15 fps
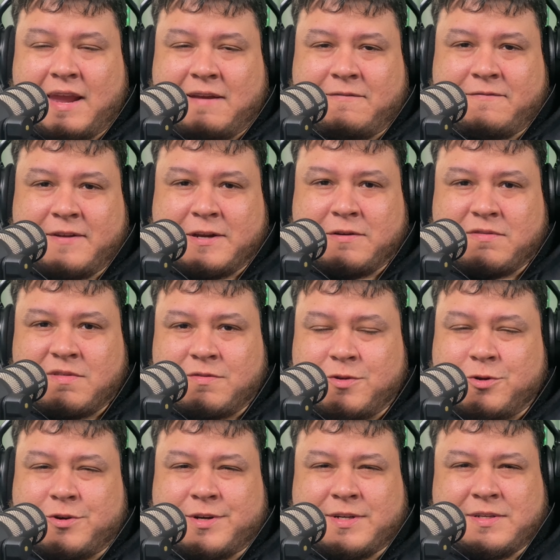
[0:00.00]
figure
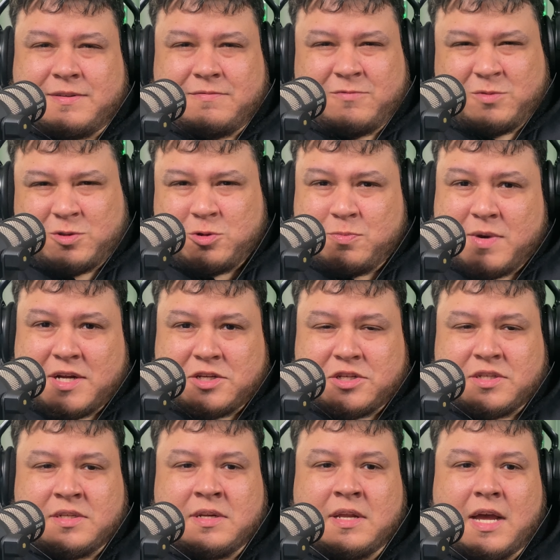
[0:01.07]
reviewer too
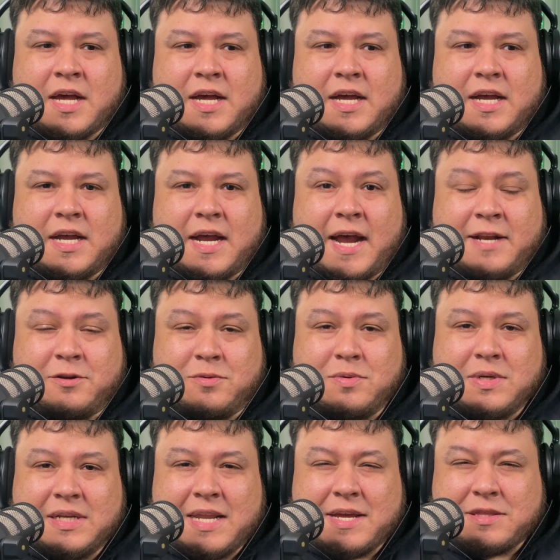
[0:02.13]
much. I do
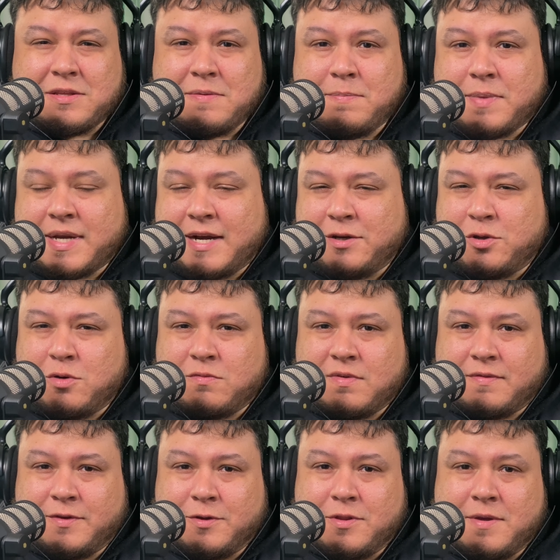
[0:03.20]
collect them, but I don't
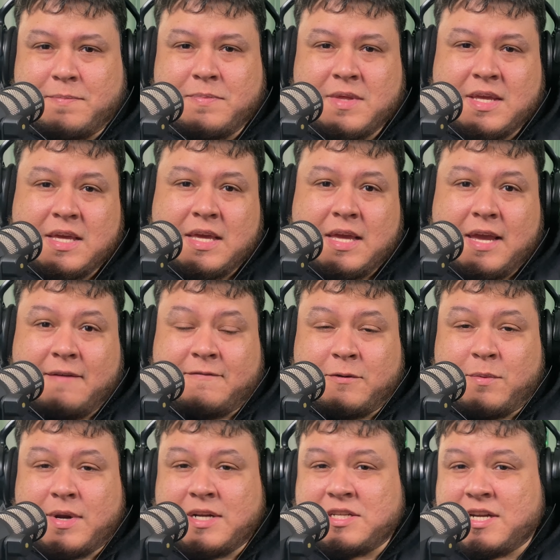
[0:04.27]
review them. If you
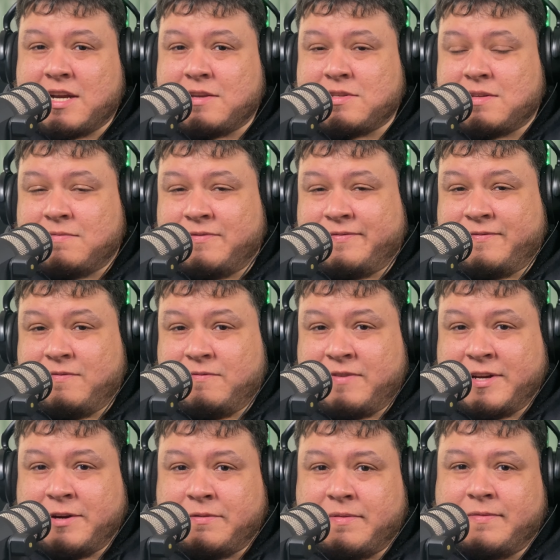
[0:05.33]
want to check out some
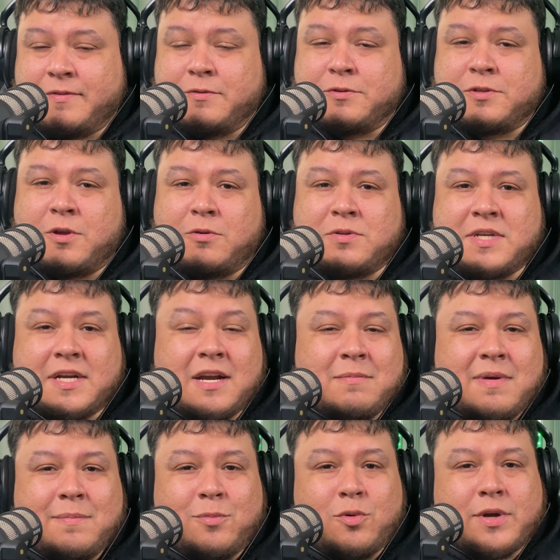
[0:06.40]
figure reviews, go check out
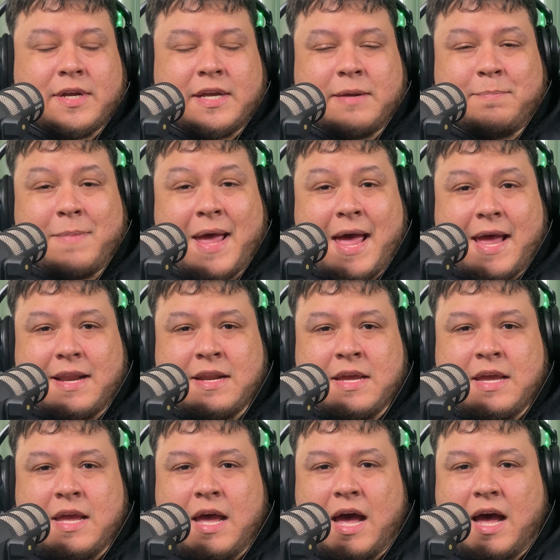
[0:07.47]
my boy Matt,
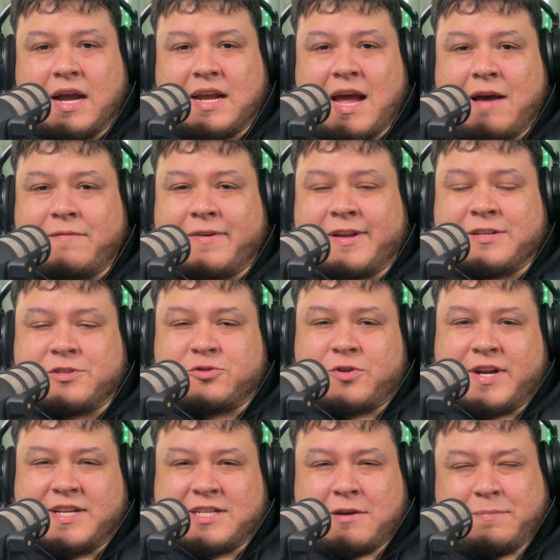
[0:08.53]
Convon
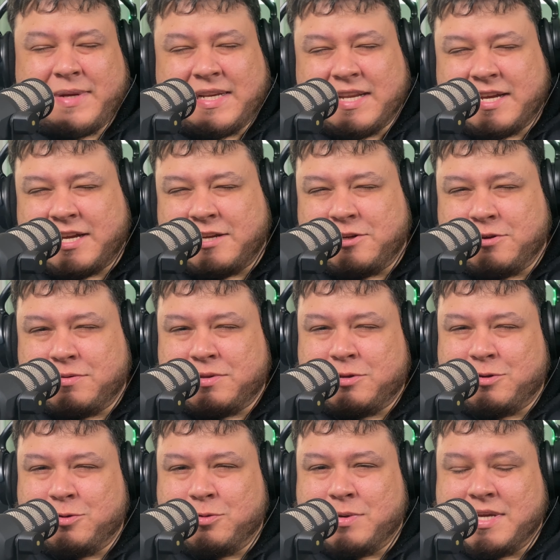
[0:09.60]
Strange. I'll be linking you
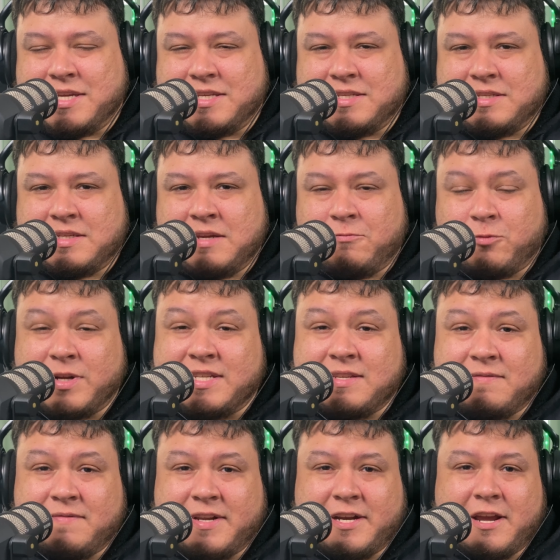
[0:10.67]
to his
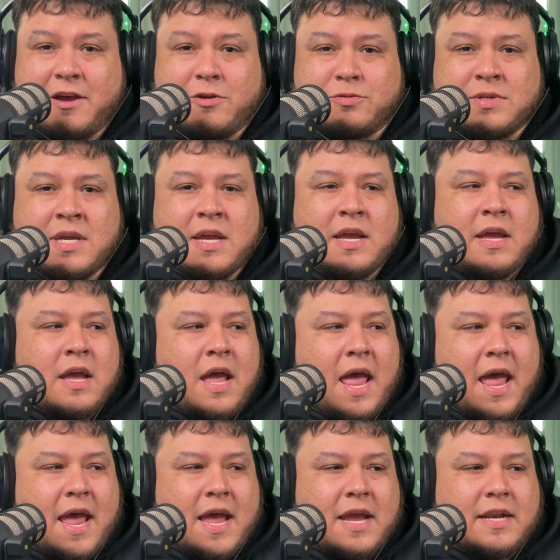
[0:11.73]
recent videos,
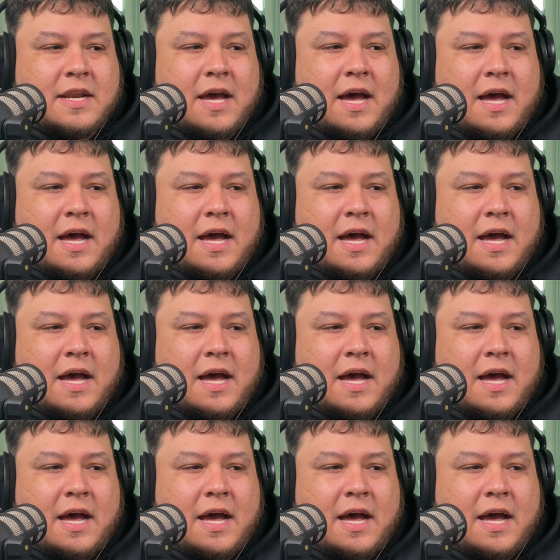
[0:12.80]
and